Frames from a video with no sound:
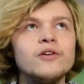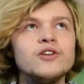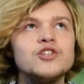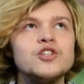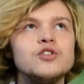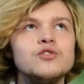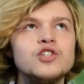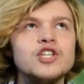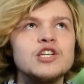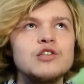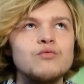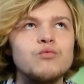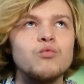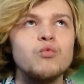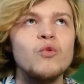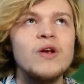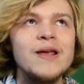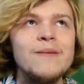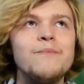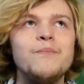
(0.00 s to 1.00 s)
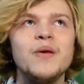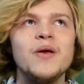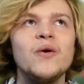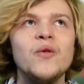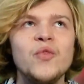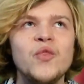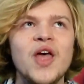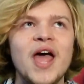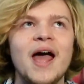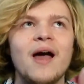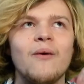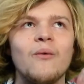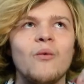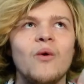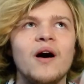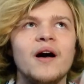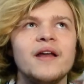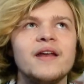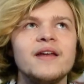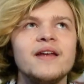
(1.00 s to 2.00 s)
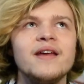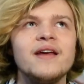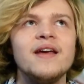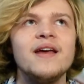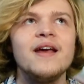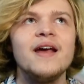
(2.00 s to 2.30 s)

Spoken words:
would you just rebuild that one